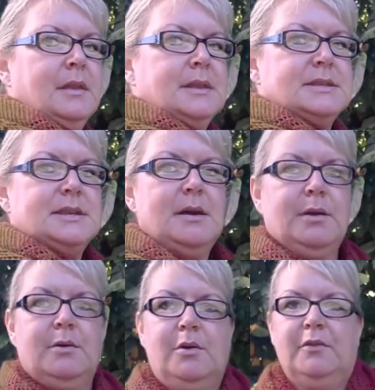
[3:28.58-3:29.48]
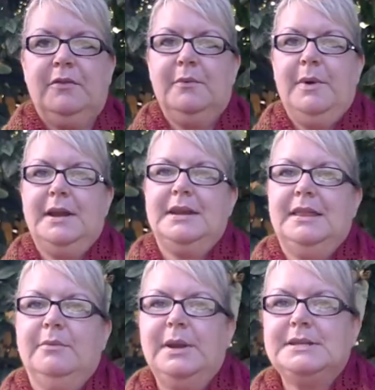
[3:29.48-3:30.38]
this is how I quite often wear it in
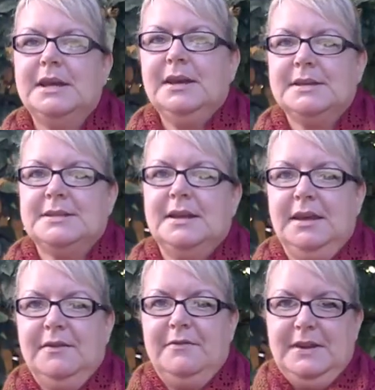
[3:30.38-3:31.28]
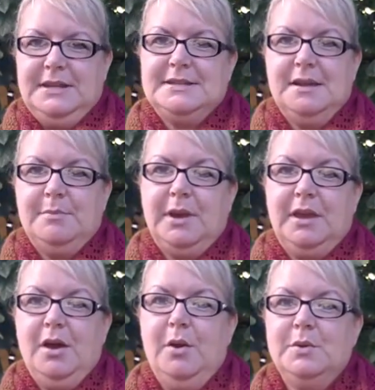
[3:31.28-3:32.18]
the winter, because then it can fit inside my
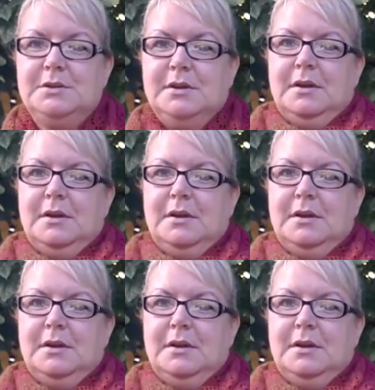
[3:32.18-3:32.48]
coat.